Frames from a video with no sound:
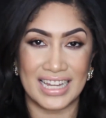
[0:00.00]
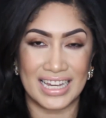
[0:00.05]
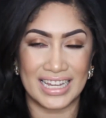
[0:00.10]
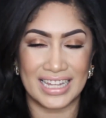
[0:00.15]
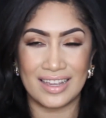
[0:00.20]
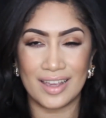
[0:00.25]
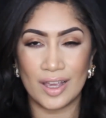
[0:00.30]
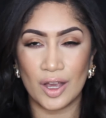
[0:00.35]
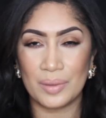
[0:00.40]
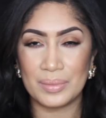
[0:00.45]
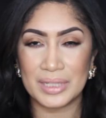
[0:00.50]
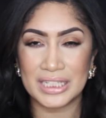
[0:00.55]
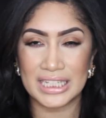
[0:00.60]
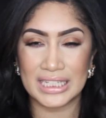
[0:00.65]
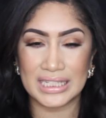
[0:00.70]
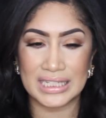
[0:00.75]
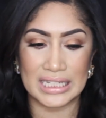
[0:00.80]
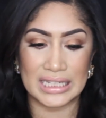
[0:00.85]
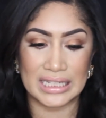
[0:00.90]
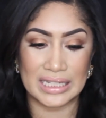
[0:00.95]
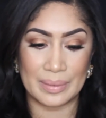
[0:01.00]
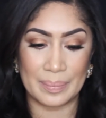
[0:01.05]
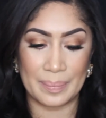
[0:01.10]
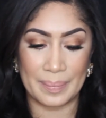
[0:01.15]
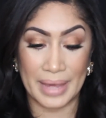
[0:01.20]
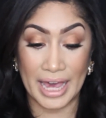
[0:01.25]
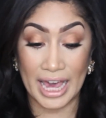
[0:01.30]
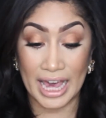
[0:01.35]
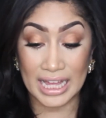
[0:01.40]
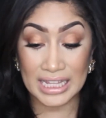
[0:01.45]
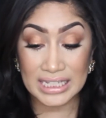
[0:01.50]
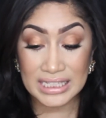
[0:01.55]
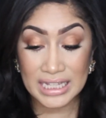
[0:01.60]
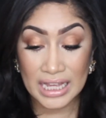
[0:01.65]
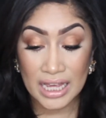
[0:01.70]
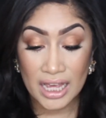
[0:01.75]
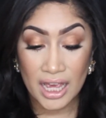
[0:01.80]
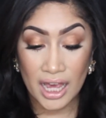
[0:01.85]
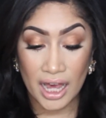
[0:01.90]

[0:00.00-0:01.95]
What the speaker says: night, almost as a lip mask.